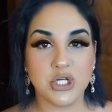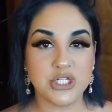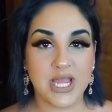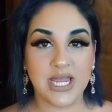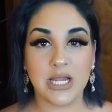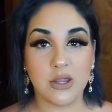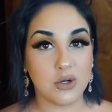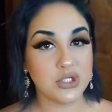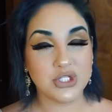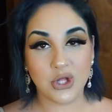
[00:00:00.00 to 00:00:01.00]
shade
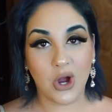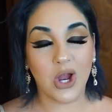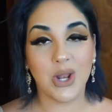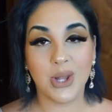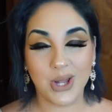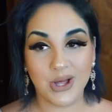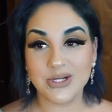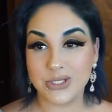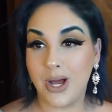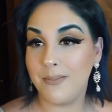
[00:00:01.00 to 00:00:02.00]
little star
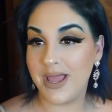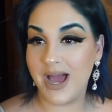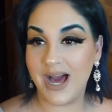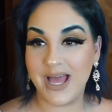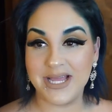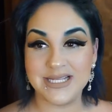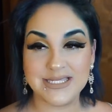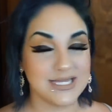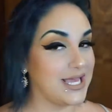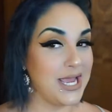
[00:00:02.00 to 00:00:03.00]
looked on my
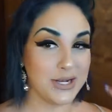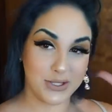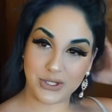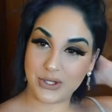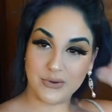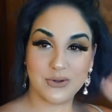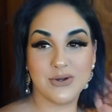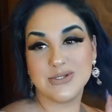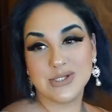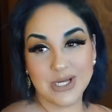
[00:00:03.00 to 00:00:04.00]
eyes. It kind of, you know,
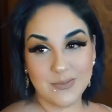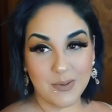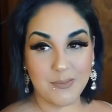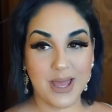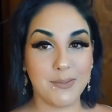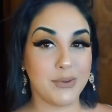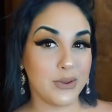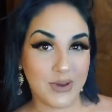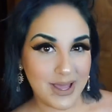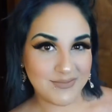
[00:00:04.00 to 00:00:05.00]
goes good with my
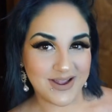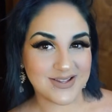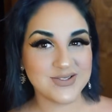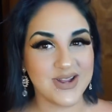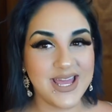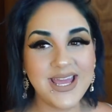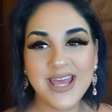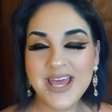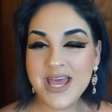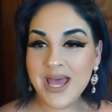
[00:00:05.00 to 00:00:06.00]
blue eyebrows, right?
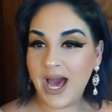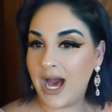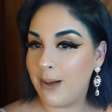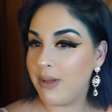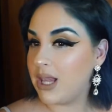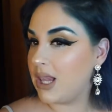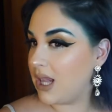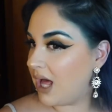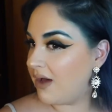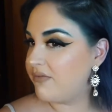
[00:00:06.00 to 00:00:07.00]

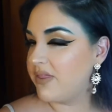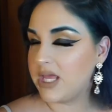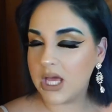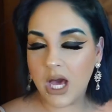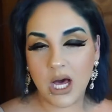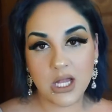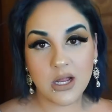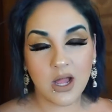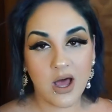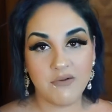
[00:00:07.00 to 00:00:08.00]
Love the
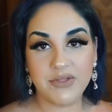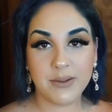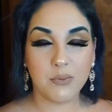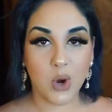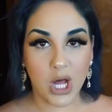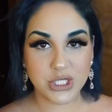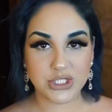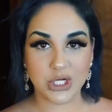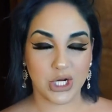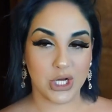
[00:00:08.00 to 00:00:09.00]
color of the
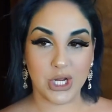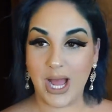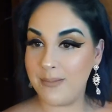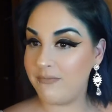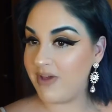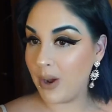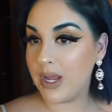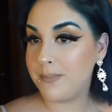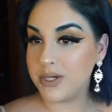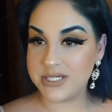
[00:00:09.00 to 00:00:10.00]
bronzer. I'm
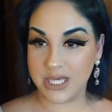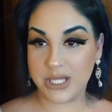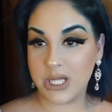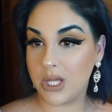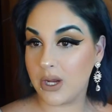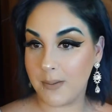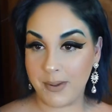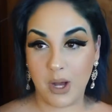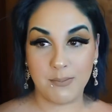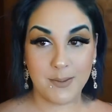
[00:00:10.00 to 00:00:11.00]
very particular
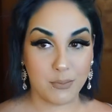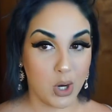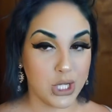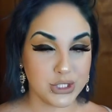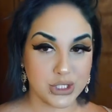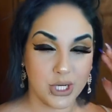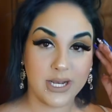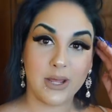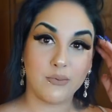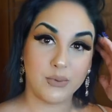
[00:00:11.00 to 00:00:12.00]
about my bronzer,
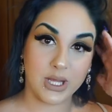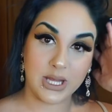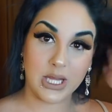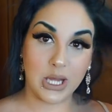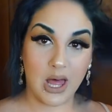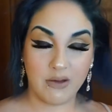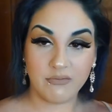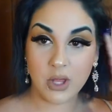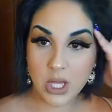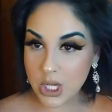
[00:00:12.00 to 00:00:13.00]
and I really
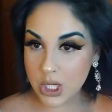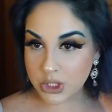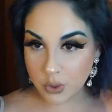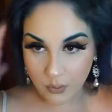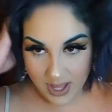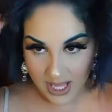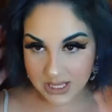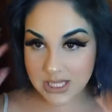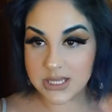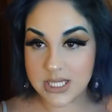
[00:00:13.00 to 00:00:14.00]
love the
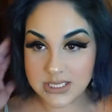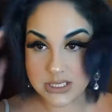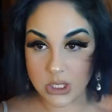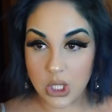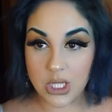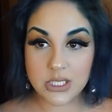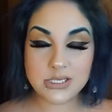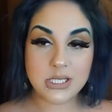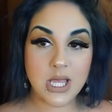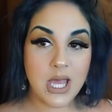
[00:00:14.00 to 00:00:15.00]
way that this
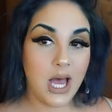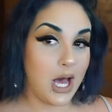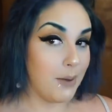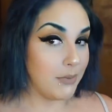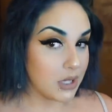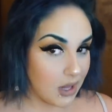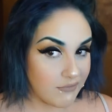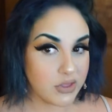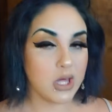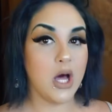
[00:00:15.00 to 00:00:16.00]
looks.
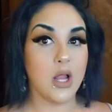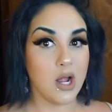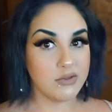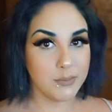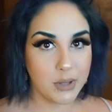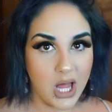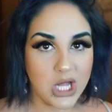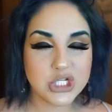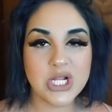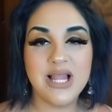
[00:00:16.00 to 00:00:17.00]
Love the color of the
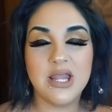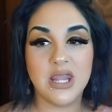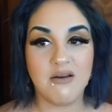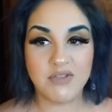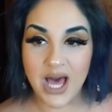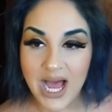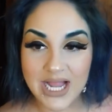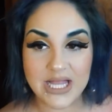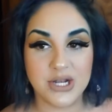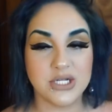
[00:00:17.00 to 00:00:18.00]
blush. Love the
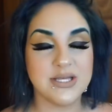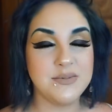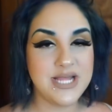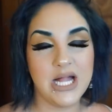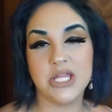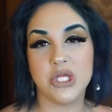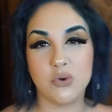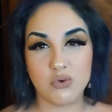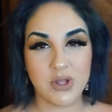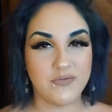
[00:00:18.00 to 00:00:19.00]
highlighters. I'm telling
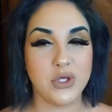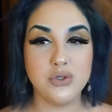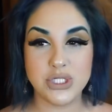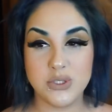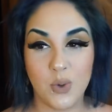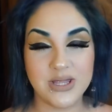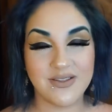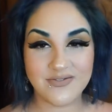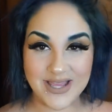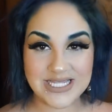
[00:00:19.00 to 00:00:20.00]
you, if you just want
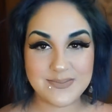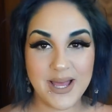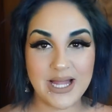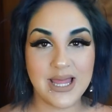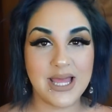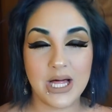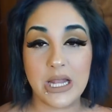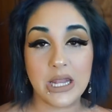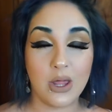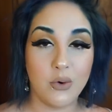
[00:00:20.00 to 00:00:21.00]
the face palette
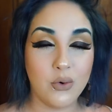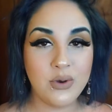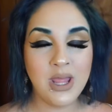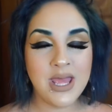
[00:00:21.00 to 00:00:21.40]
alone,